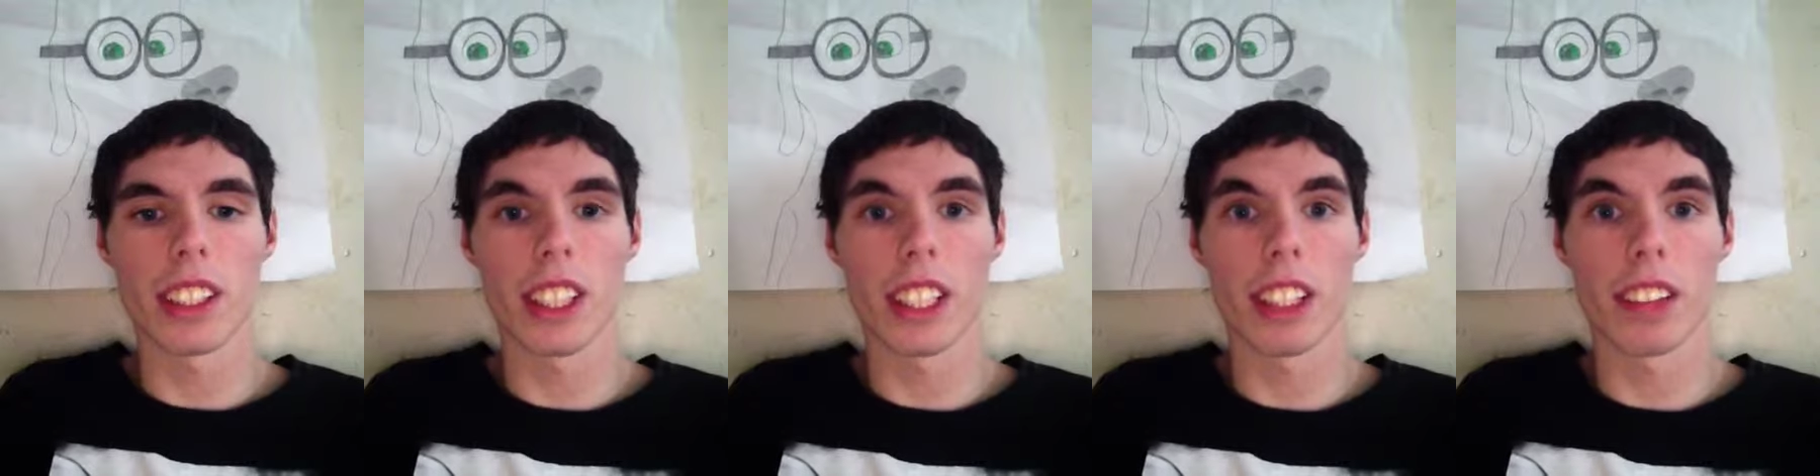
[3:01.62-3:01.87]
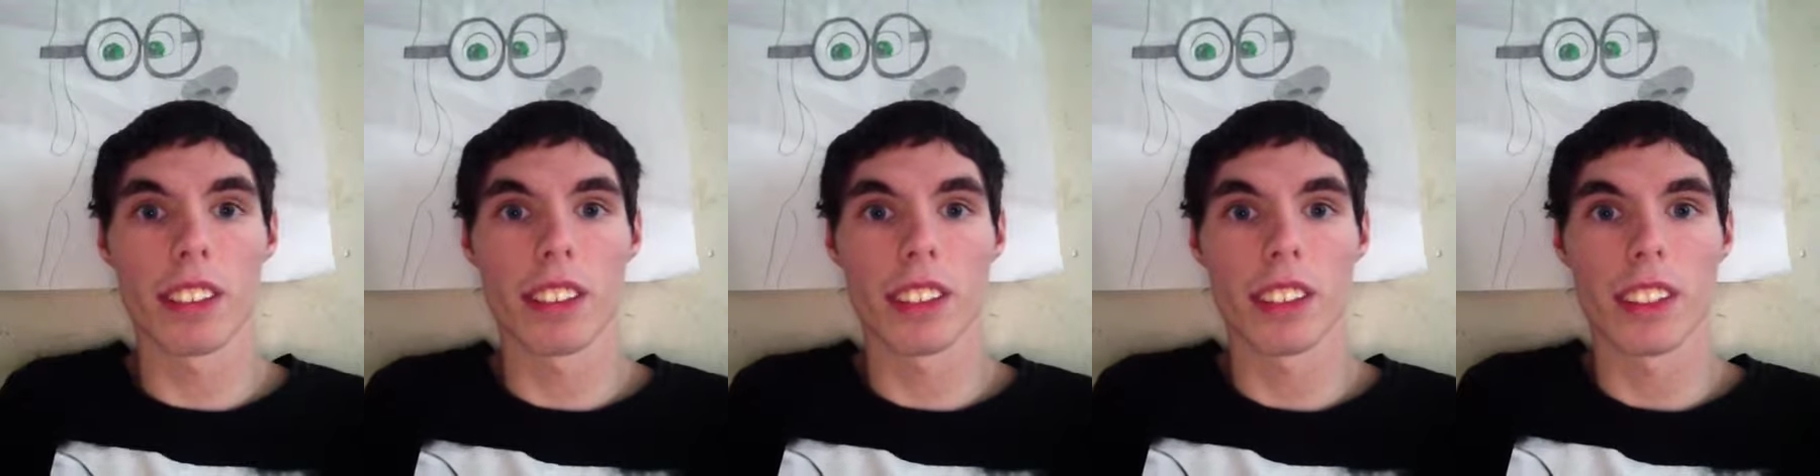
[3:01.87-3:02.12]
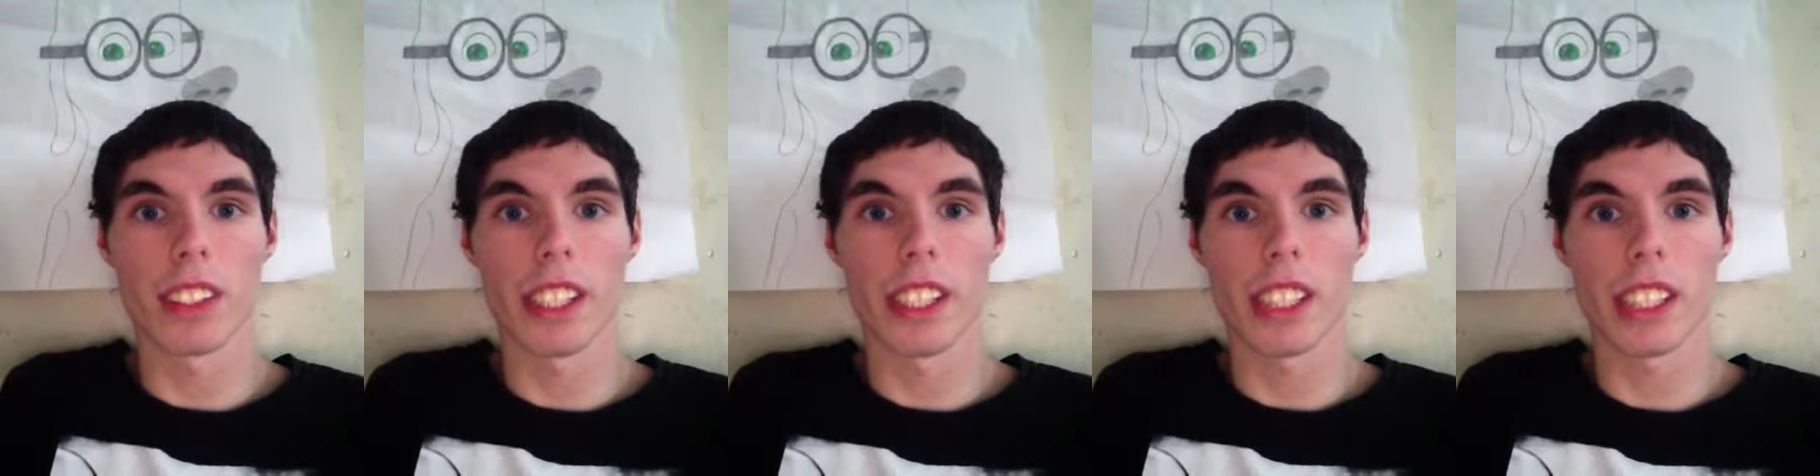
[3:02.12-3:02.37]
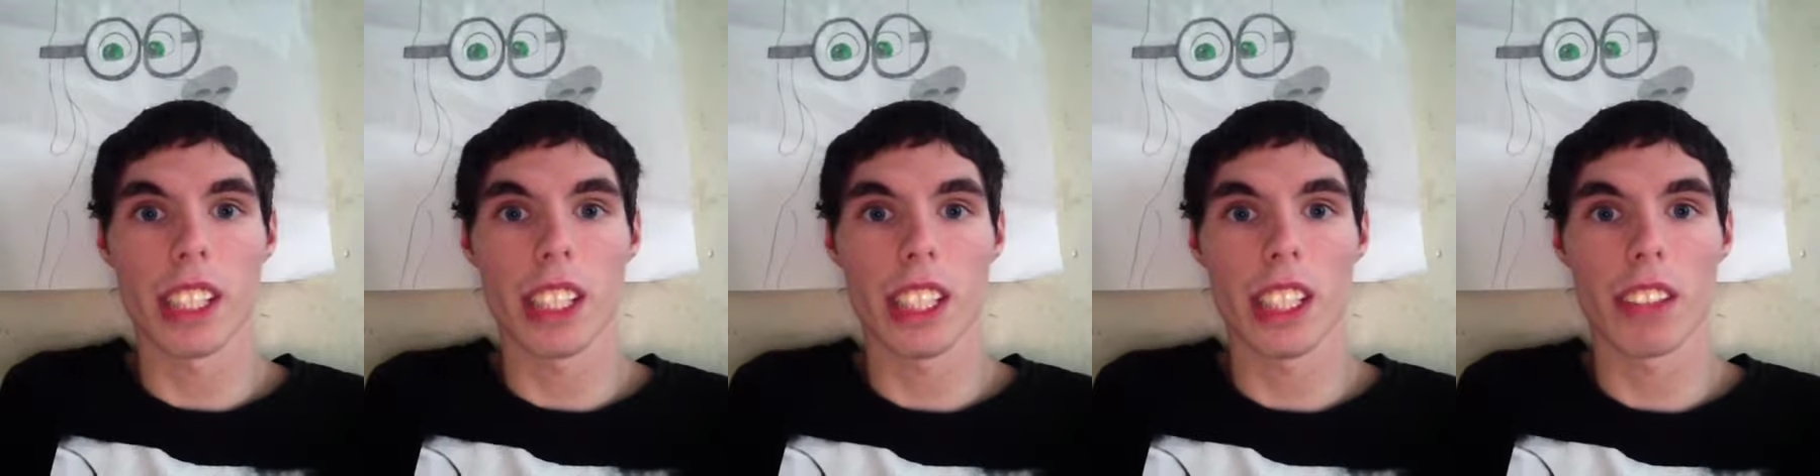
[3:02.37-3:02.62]
kind of so
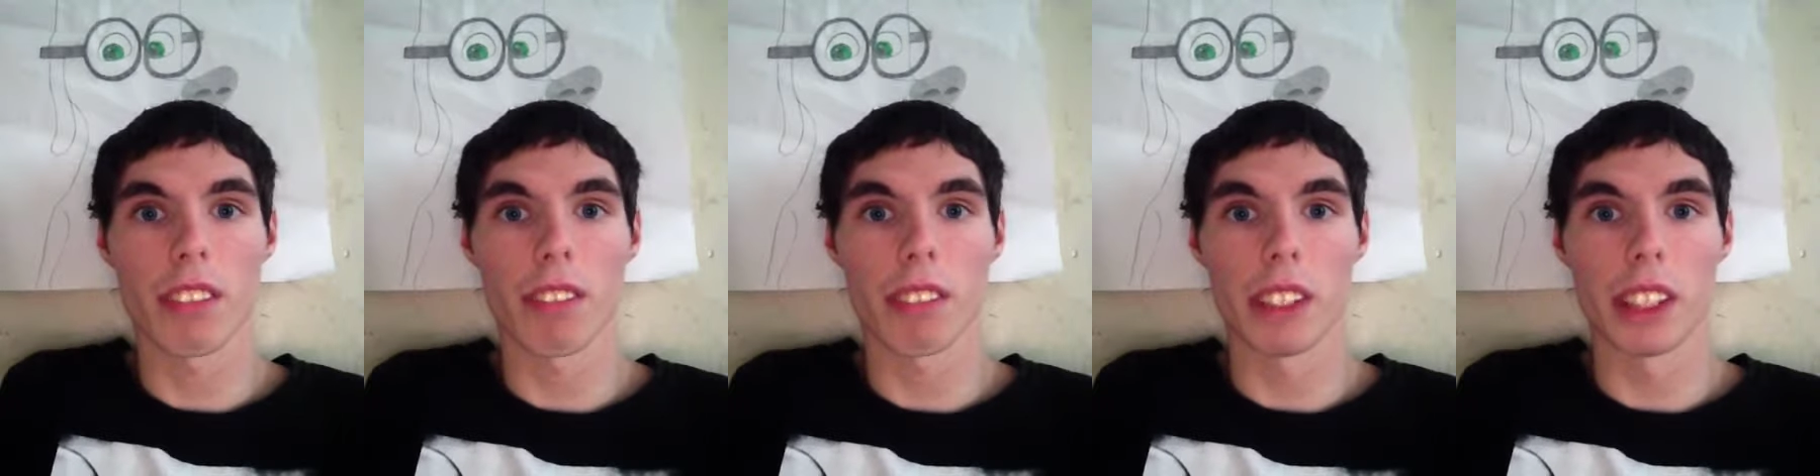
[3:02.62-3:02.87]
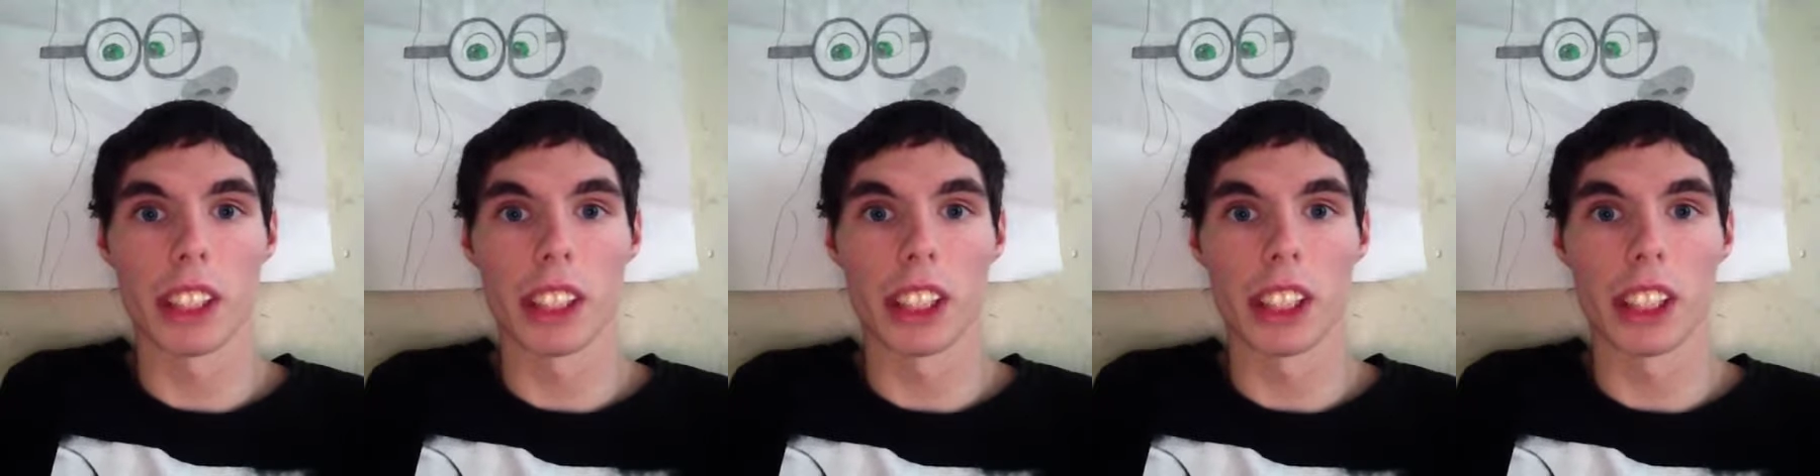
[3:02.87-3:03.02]
that's kind of in,